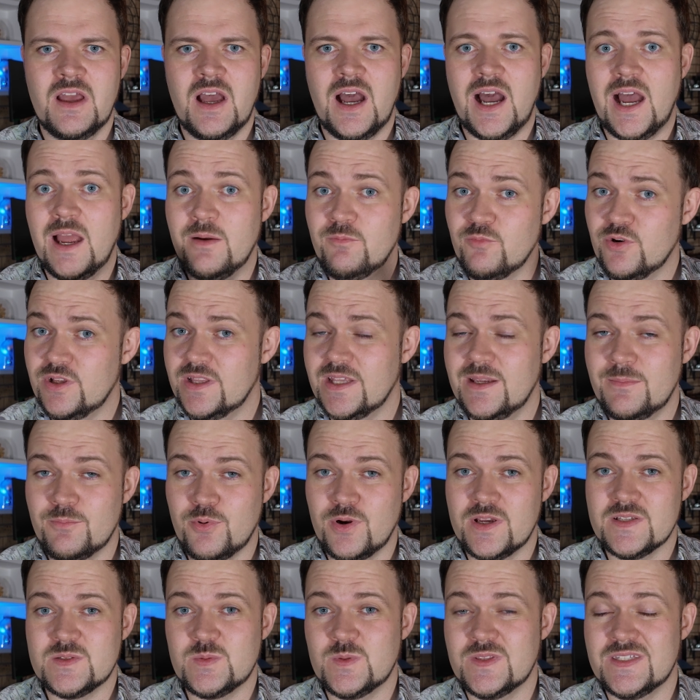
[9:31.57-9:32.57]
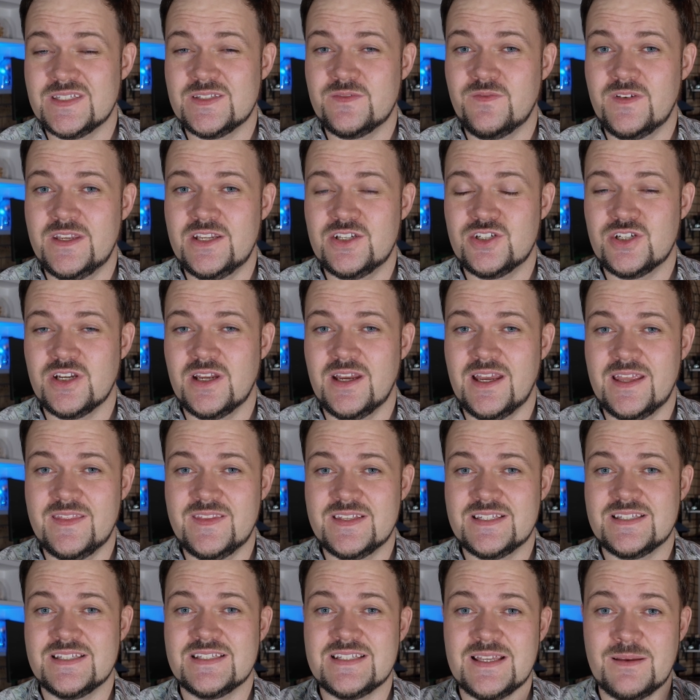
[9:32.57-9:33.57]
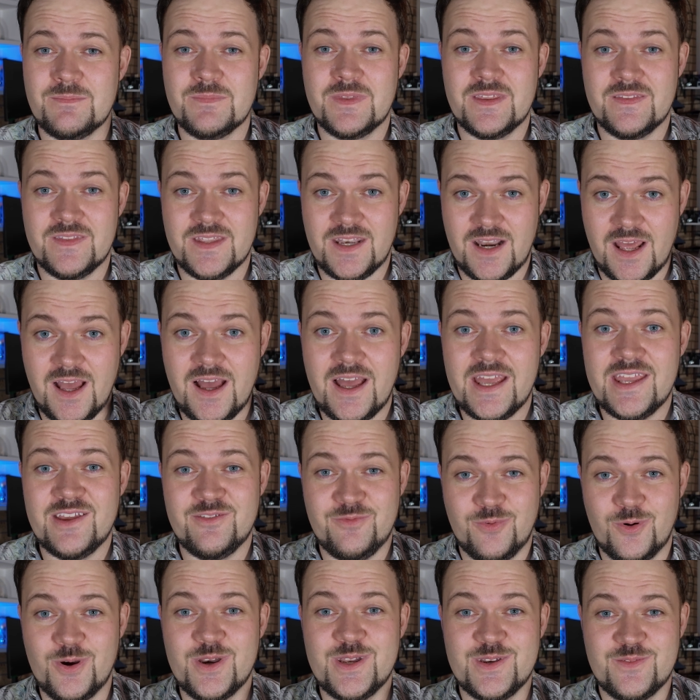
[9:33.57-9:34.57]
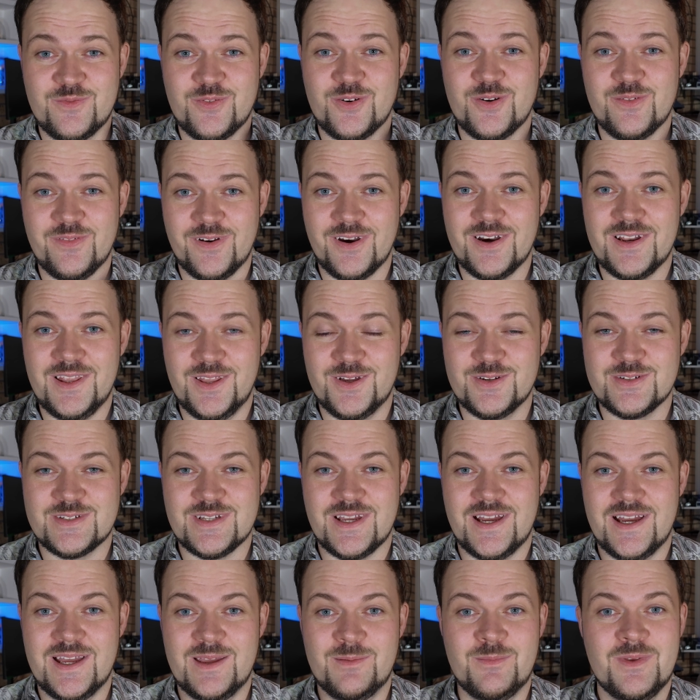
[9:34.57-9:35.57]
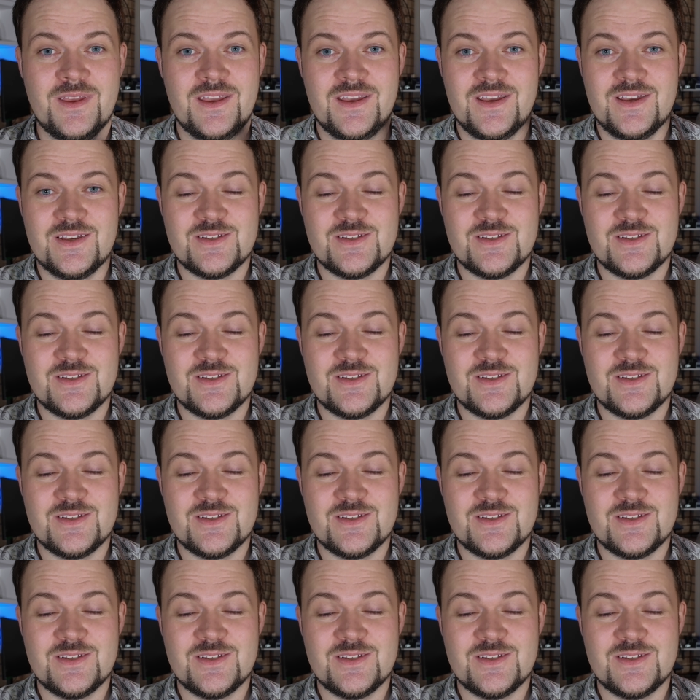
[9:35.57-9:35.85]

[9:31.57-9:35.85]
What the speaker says: I'm really impressed with this feature, and this is something that I have wanted for a very long time.